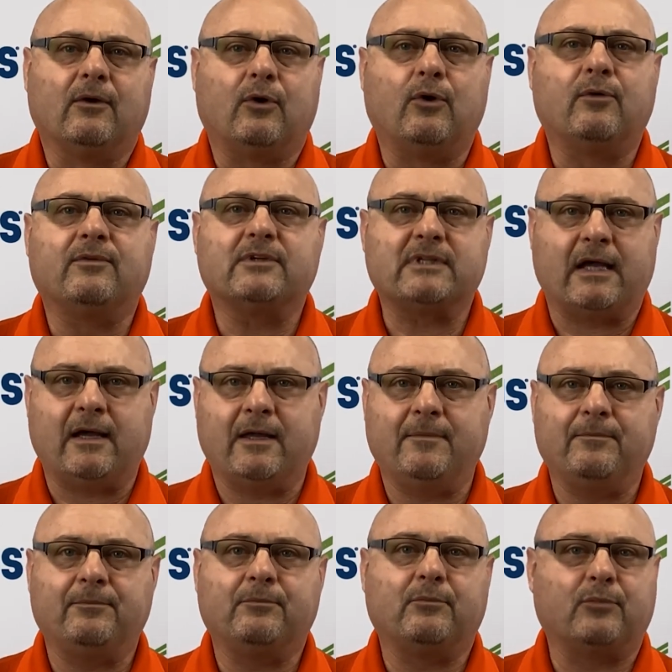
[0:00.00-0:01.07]
Over
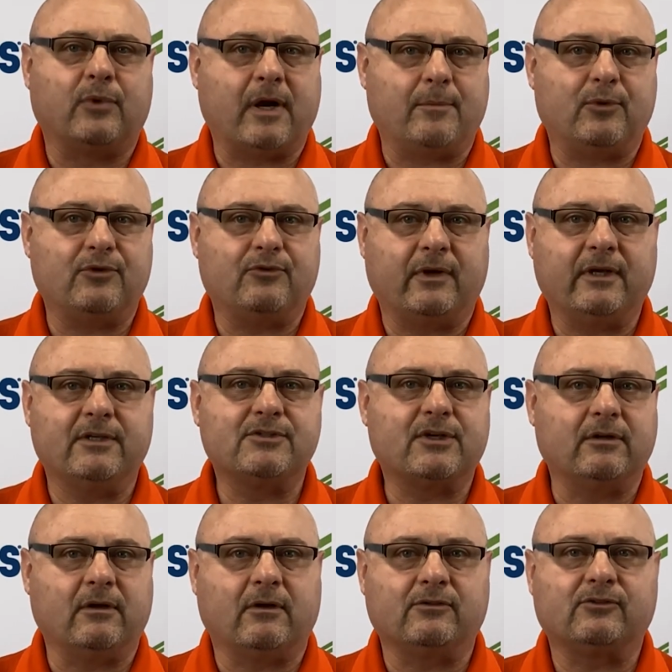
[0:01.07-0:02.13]
time, proper drainage
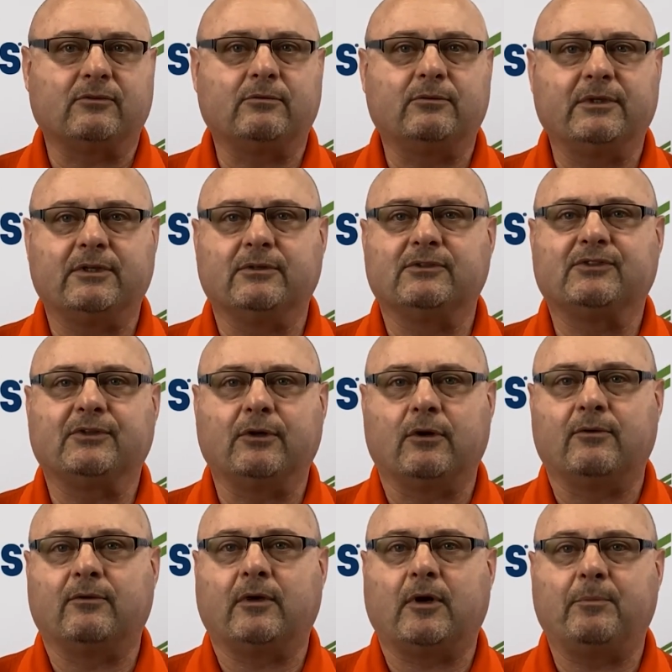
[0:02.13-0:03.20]
can also reduce the
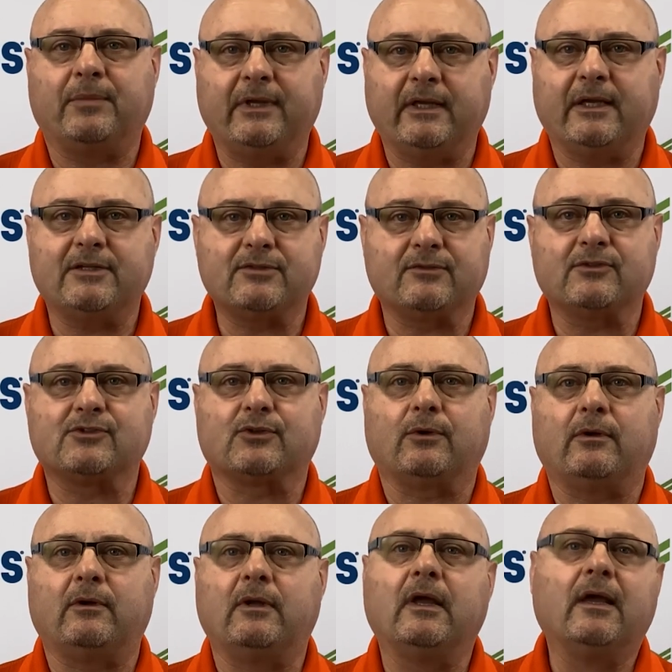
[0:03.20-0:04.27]
overall pH of the
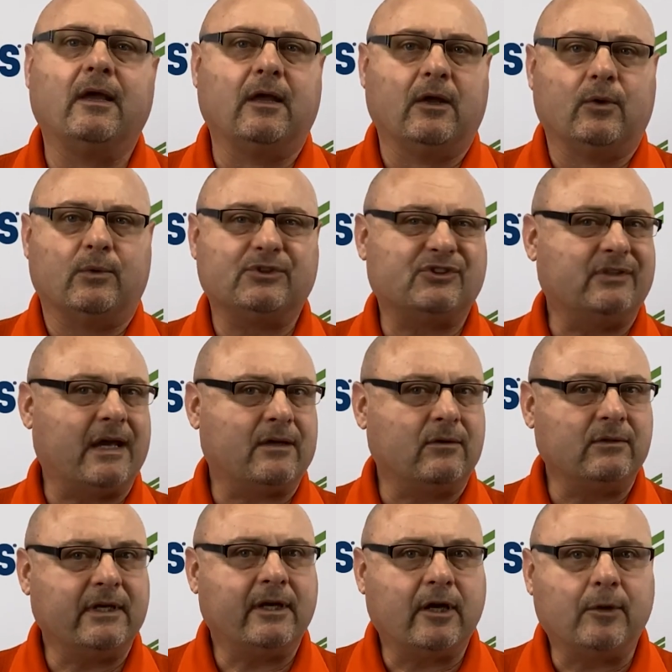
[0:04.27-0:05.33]
soil, which not
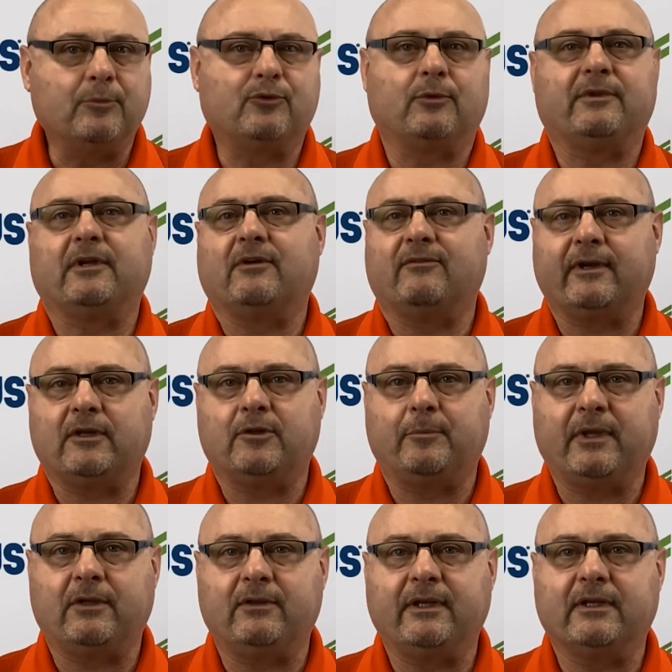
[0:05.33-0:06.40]
only helps with the
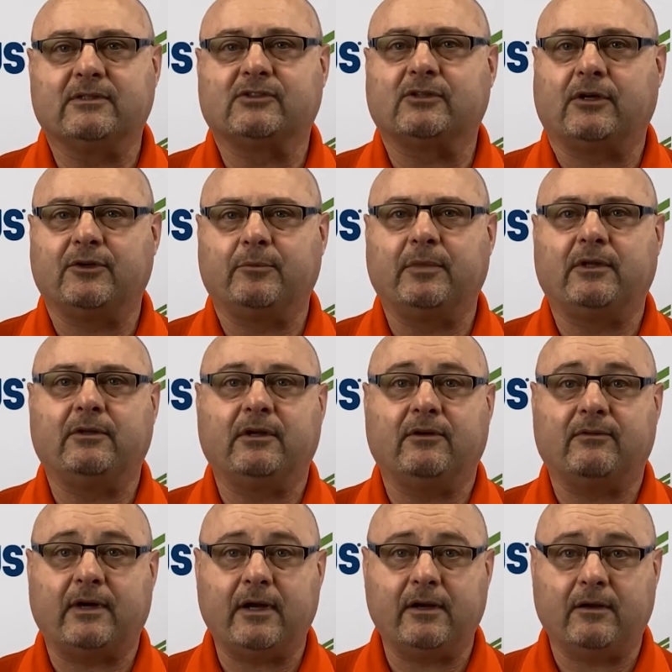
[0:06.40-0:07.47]
availability and solubility
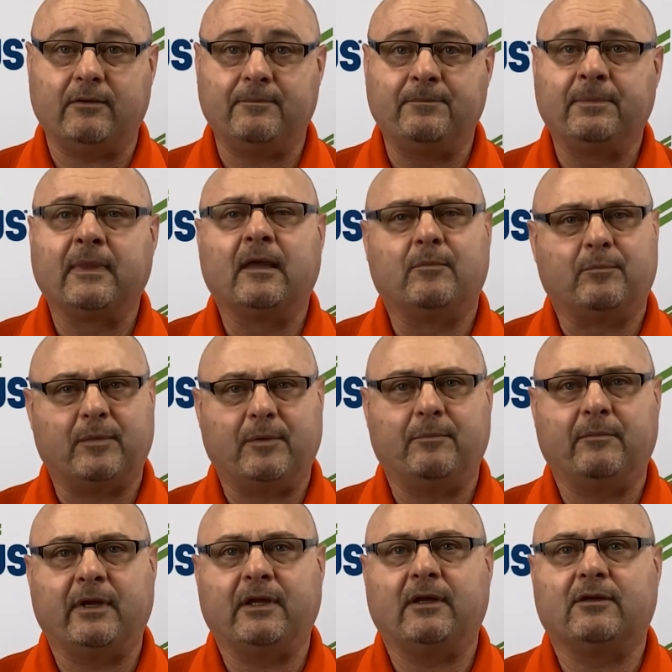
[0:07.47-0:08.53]
of iron, but
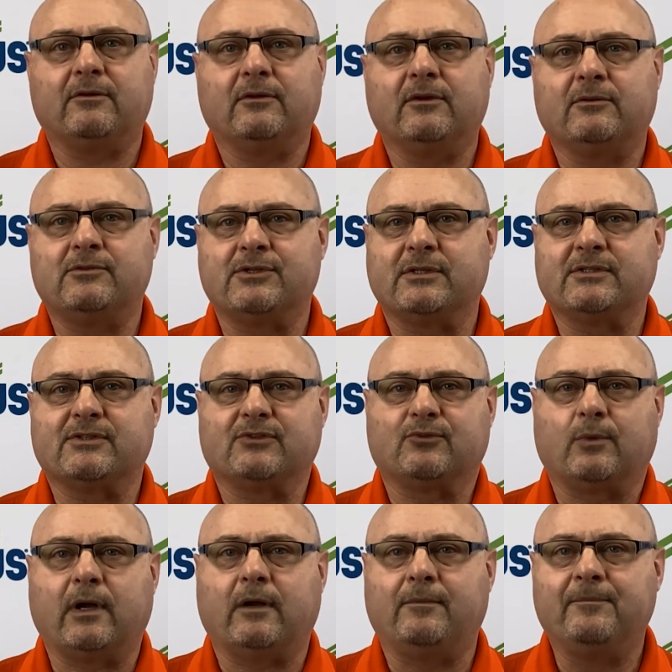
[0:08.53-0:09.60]
many other nutrients as
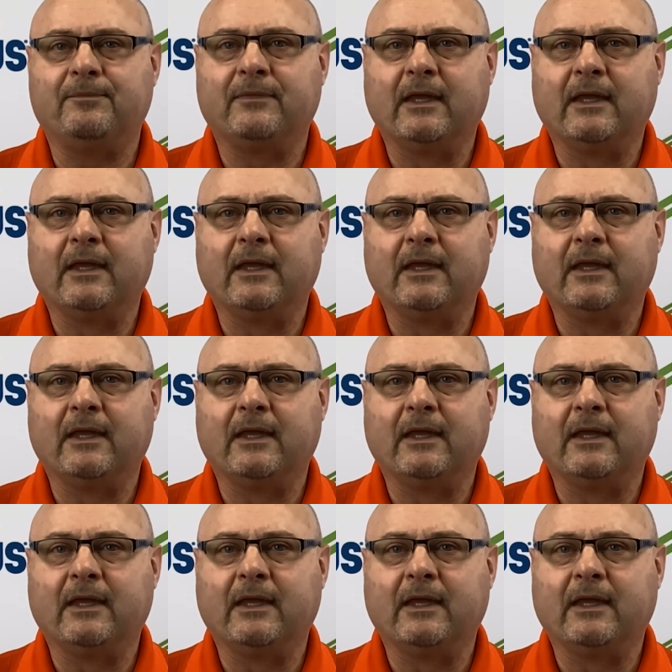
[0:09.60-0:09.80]
well.